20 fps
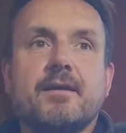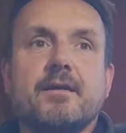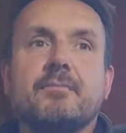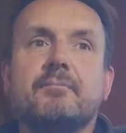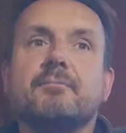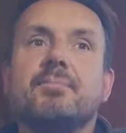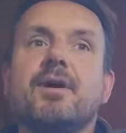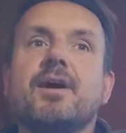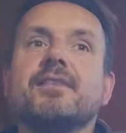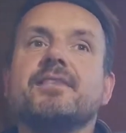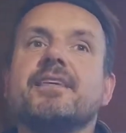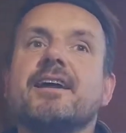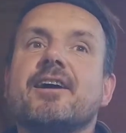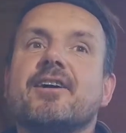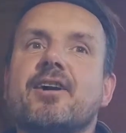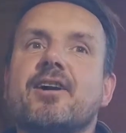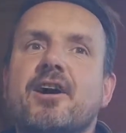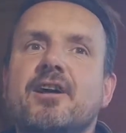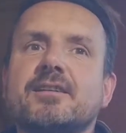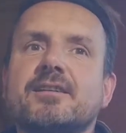But they
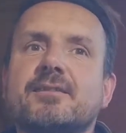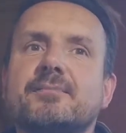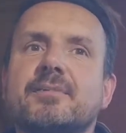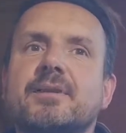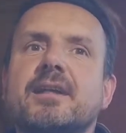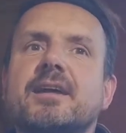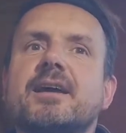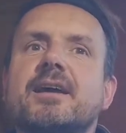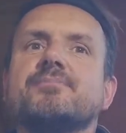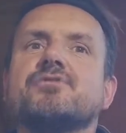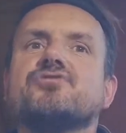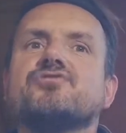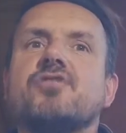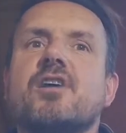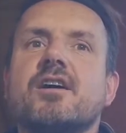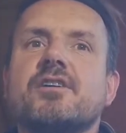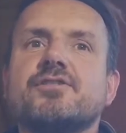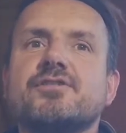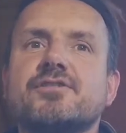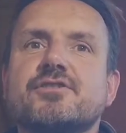are ultimately
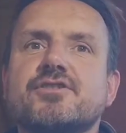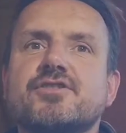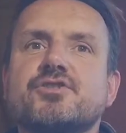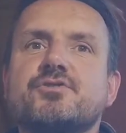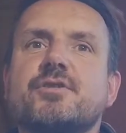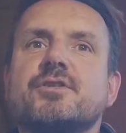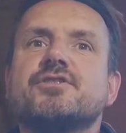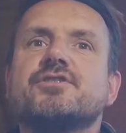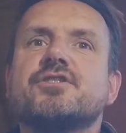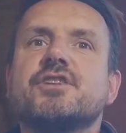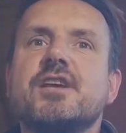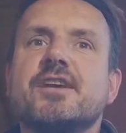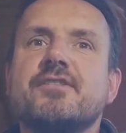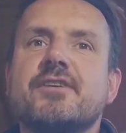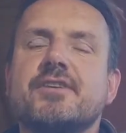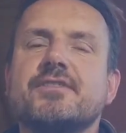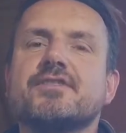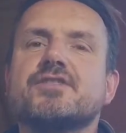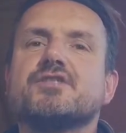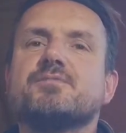obstructions to
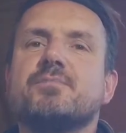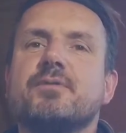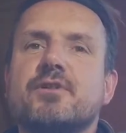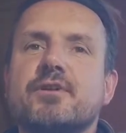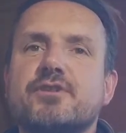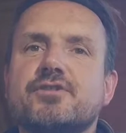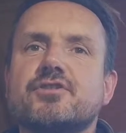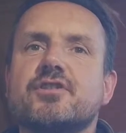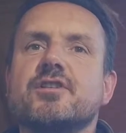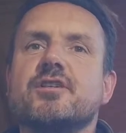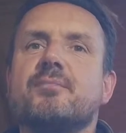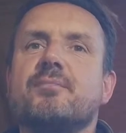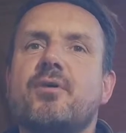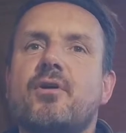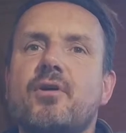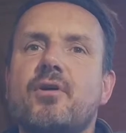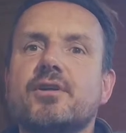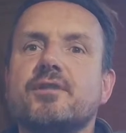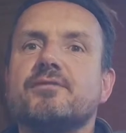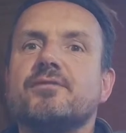achieving the spiritual
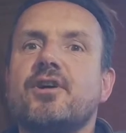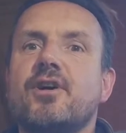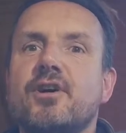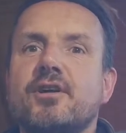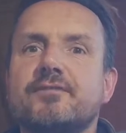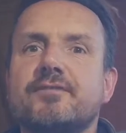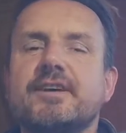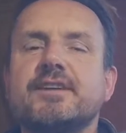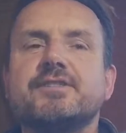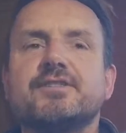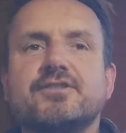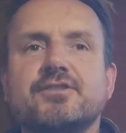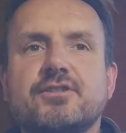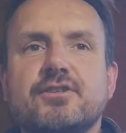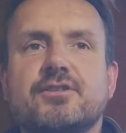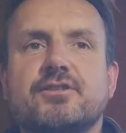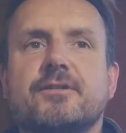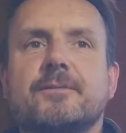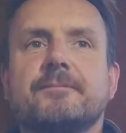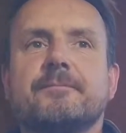abode of Lord
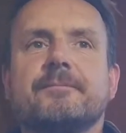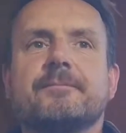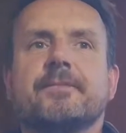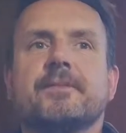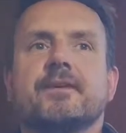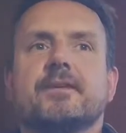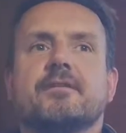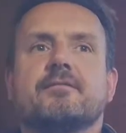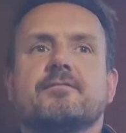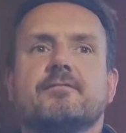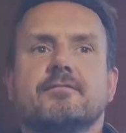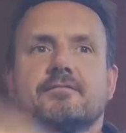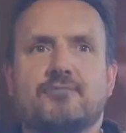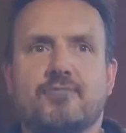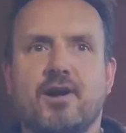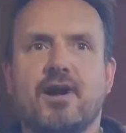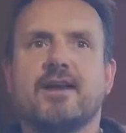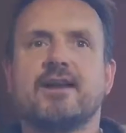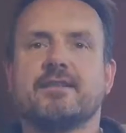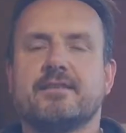Vishnu.
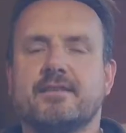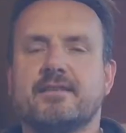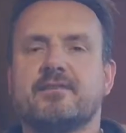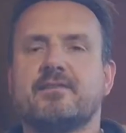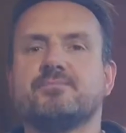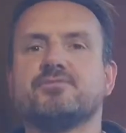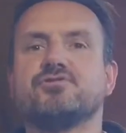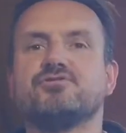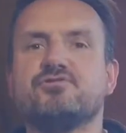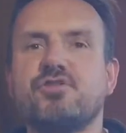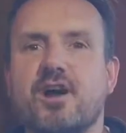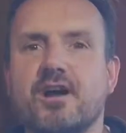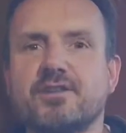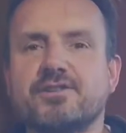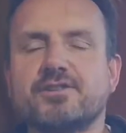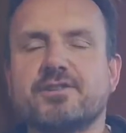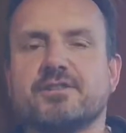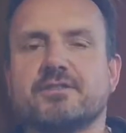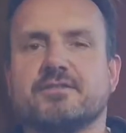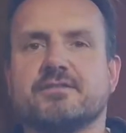Right? They're
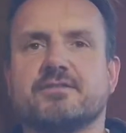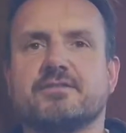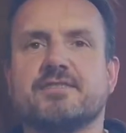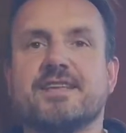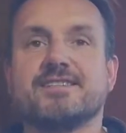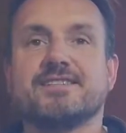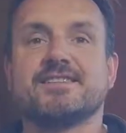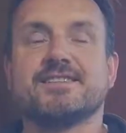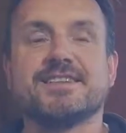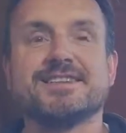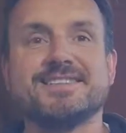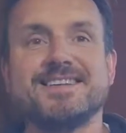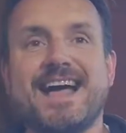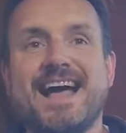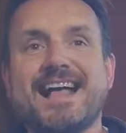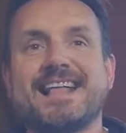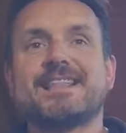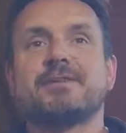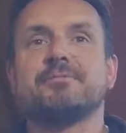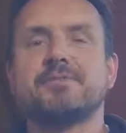obstructions. This is
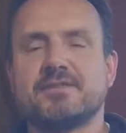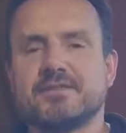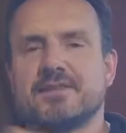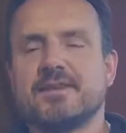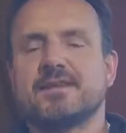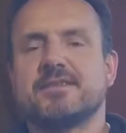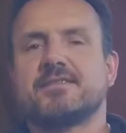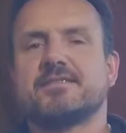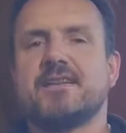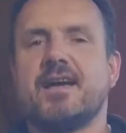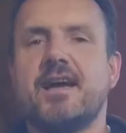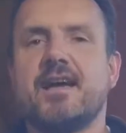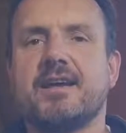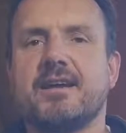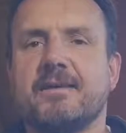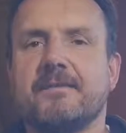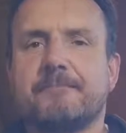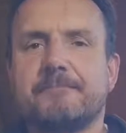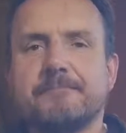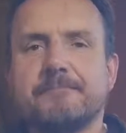exactly what this thing is saying.